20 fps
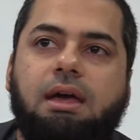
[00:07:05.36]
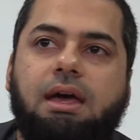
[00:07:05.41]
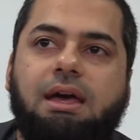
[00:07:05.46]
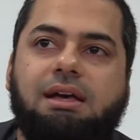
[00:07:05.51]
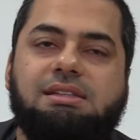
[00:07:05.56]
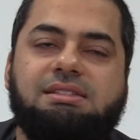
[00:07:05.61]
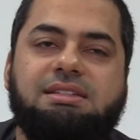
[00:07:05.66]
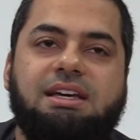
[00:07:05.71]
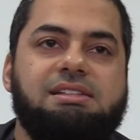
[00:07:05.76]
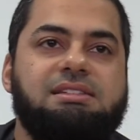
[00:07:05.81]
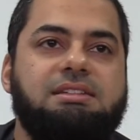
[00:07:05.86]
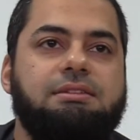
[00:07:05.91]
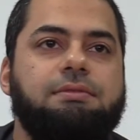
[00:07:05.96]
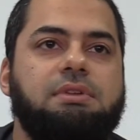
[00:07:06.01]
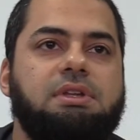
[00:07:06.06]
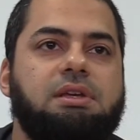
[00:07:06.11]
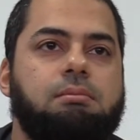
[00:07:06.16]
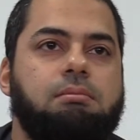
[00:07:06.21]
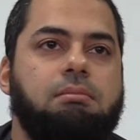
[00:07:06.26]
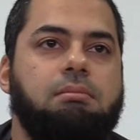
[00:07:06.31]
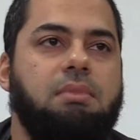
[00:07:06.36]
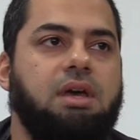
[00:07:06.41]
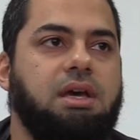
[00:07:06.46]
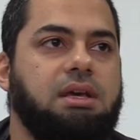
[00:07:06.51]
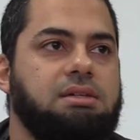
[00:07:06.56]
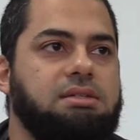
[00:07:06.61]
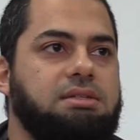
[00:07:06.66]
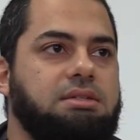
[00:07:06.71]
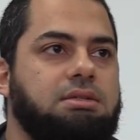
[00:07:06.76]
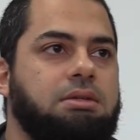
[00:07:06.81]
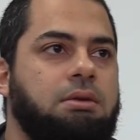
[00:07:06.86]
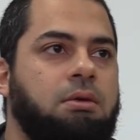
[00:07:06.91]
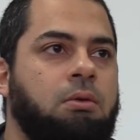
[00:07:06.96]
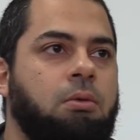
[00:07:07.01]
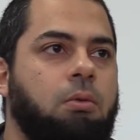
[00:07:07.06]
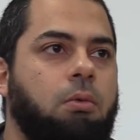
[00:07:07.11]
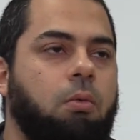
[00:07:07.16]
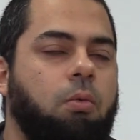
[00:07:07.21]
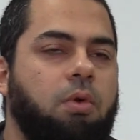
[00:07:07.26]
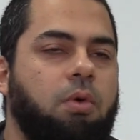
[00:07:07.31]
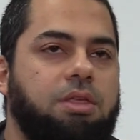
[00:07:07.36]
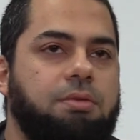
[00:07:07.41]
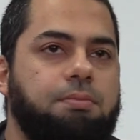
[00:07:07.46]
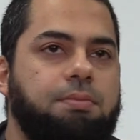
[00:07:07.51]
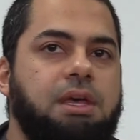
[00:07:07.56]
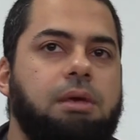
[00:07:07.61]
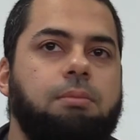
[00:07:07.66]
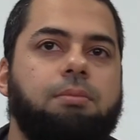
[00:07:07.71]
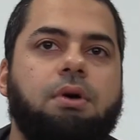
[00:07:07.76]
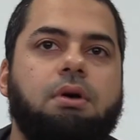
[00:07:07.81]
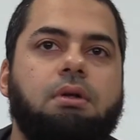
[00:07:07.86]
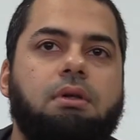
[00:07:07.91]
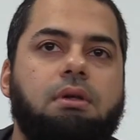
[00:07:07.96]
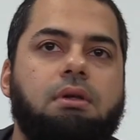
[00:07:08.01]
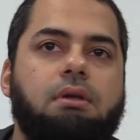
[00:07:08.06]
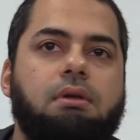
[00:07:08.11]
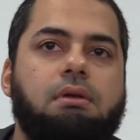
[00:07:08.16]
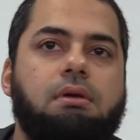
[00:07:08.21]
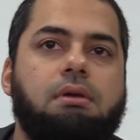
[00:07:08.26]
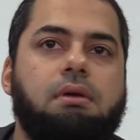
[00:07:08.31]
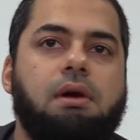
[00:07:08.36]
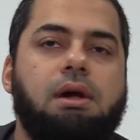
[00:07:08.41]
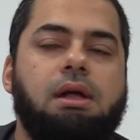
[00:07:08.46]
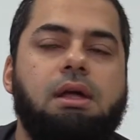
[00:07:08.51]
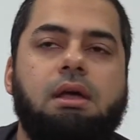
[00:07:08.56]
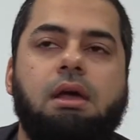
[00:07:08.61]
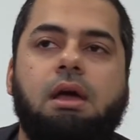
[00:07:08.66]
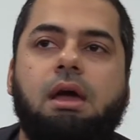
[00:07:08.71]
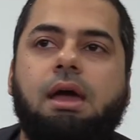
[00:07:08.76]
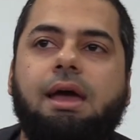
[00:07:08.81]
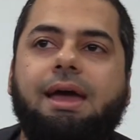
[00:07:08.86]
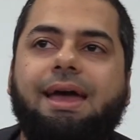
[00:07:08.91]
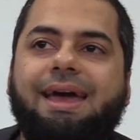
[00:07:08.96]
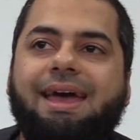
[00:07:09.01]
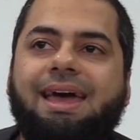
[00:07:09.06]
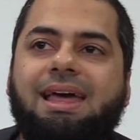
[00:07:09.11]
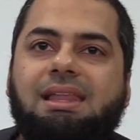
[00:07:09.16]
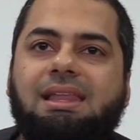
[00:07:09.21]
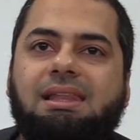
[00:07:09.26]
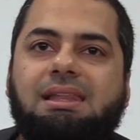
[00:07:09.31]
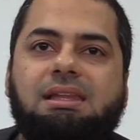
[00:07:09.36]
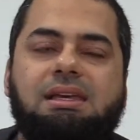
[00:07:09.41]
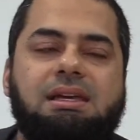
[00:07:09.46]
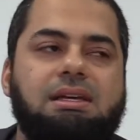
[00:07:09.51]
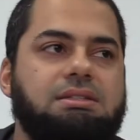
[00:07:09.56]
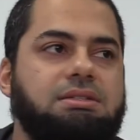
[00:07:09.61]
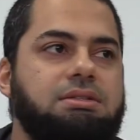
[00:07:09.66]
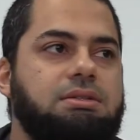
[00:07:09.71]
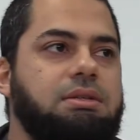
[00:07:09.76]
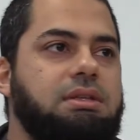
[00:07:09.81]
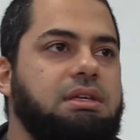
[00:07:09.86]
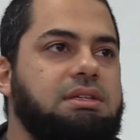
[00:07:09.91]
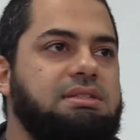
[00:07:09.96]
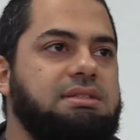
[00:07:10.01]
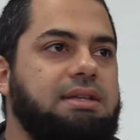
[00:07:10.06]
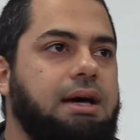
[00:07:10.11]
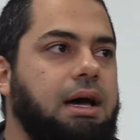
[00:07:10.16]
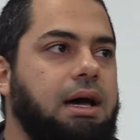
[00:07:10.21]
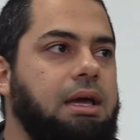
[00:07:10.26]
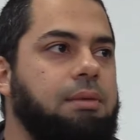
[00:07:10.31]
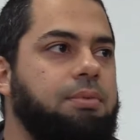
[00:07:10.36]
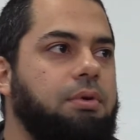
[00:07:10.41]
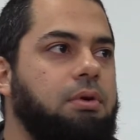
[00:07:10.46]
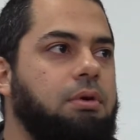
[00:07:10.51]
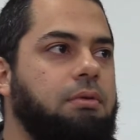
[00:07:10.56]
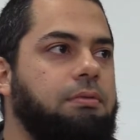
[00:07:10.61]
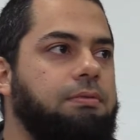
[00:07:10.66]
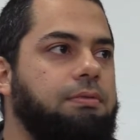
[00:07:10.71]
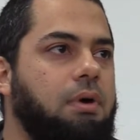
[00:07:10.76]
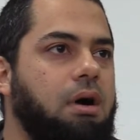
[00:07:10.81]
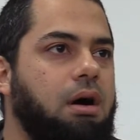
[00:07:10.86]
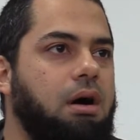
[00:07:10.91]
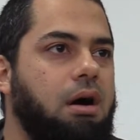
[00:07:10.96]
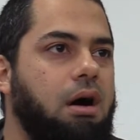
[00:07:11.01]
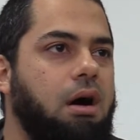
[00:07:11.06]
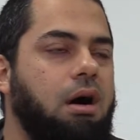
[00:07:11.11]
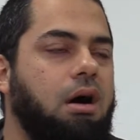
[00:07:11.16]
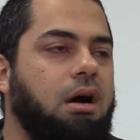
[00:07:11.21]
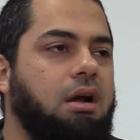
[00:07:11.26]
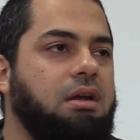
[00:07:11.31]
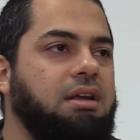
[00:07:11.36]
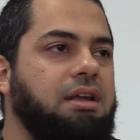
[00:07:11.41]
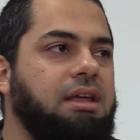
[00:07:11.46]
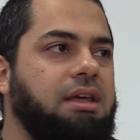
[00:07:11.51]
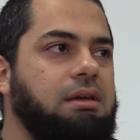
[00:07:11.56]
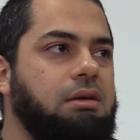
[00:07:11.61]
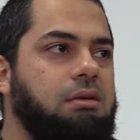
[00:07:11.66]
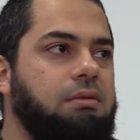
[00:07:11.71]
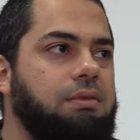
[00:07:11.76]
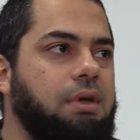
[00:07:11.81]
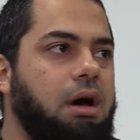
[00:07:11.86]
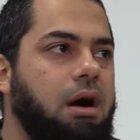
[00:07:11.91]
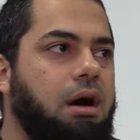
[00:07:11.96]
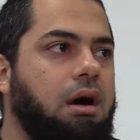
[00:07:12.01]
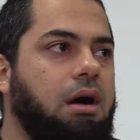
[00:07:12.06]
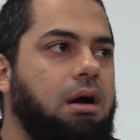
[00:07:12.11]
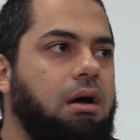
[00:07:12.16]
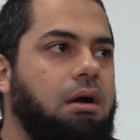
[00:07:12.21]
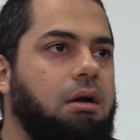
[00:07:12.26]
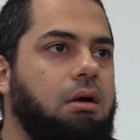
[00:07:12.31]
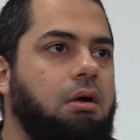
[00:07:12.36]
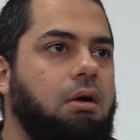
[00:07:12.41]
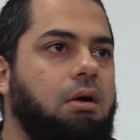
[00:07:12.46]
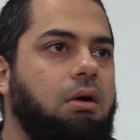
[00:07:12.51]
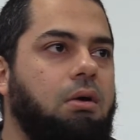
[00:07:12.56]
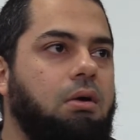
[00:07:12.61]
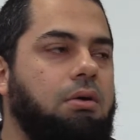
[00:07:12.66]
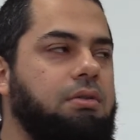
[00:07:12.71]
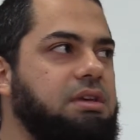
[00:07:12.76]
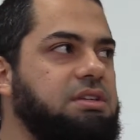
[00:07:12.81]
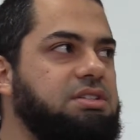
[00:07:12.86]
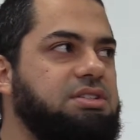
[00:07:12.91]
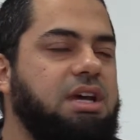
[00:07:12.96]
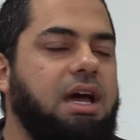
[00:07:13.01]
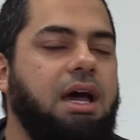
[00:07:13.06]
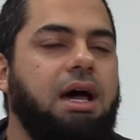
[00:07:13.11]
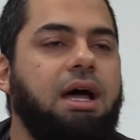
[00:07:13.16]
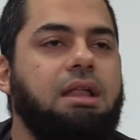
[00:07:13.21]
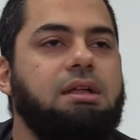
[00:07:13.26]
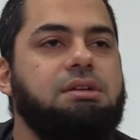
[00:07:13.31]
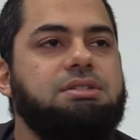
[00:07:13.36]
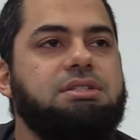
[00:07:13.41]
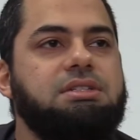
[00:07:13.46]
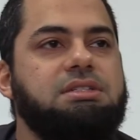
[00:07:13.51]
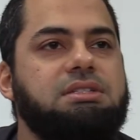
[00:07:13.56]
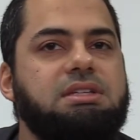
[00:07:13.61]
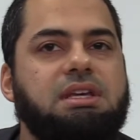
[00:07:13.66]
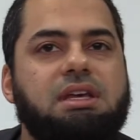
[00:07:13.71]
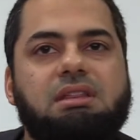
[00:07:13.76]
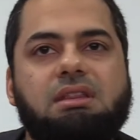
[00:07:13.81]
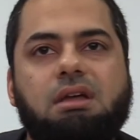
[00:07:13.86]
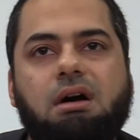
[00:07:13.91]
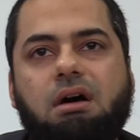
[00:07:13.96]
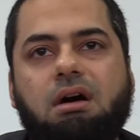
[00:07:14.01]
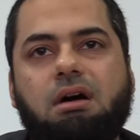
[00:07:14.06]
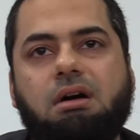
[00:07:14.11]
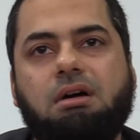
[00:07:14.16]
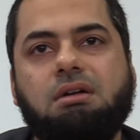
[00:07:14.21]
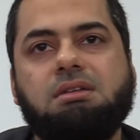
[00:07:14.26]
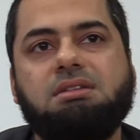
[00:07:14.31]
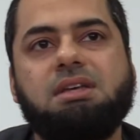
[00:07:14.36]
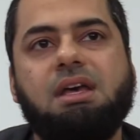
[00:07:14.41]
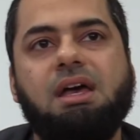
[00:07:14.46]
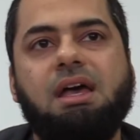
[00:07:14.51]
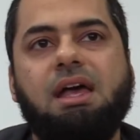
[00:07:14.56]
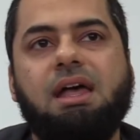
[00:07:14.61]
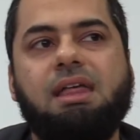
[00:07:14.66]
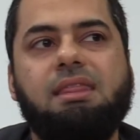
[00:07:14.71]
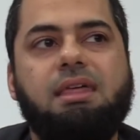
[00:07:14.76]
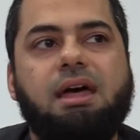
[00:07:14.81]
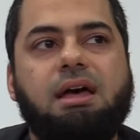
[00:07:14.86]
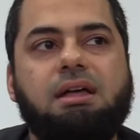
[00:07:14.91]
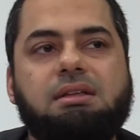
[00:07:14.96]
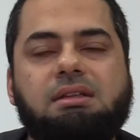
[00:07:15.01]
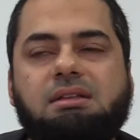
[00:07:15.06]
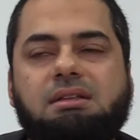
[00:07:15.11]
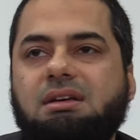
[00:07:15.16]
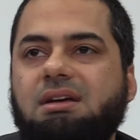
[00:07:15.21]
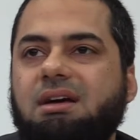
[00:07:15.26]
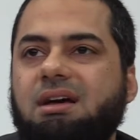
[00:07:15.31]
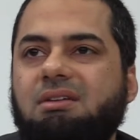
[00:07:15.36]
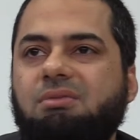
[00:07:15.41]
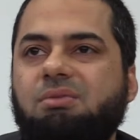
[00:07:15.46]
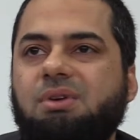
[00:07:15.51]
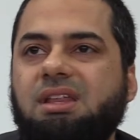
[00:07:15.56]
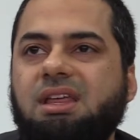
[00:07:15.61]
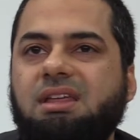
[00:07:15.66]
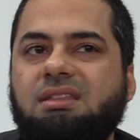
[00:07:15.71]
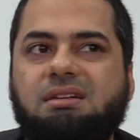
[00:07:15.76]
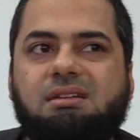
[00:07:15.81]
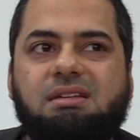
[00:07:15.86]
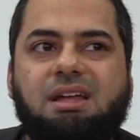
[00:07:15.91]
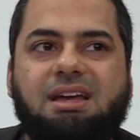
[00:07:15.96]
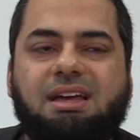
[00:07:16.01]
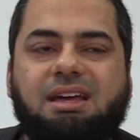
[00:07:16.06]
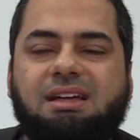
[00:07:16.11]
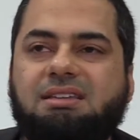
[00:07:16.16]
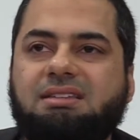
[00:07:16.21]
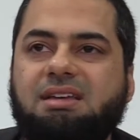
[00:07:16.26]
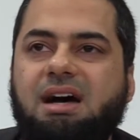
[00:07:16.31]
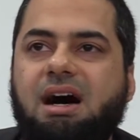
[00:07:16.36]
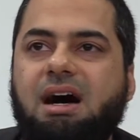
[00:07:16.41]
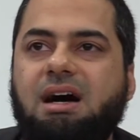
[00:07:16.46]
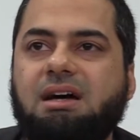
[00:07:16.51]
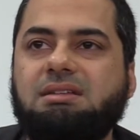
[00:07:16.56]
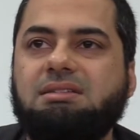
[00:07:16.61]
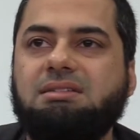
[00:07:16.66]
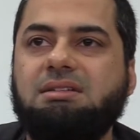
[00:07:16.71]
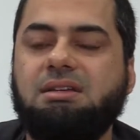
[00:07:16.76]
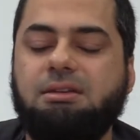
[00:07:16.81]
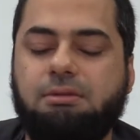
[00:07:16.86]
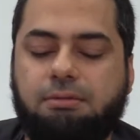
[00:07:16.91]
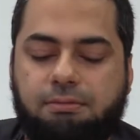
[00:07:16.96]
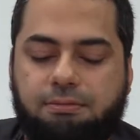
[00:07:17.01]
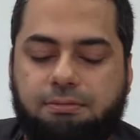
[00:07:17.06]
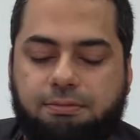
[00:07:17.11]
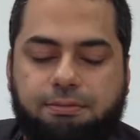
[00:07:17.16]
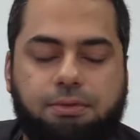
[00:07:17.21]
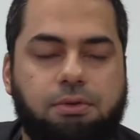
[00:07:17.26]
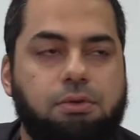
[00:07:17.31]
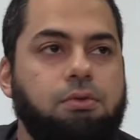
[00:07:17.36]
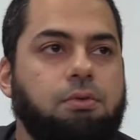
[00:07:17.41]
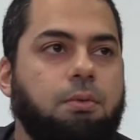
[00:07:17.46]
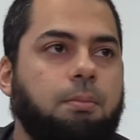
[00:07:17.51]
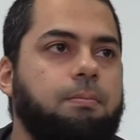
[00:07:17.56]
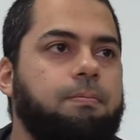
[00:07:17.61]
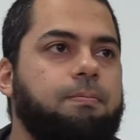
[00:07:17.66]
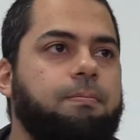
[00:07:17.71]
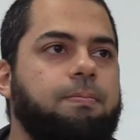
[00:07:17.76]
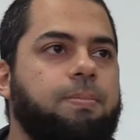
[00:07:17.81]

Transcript: excessively mix with people, right, it leads to this type of hardening of the heart, or these challenges in the heart that really they're like a toxic fume,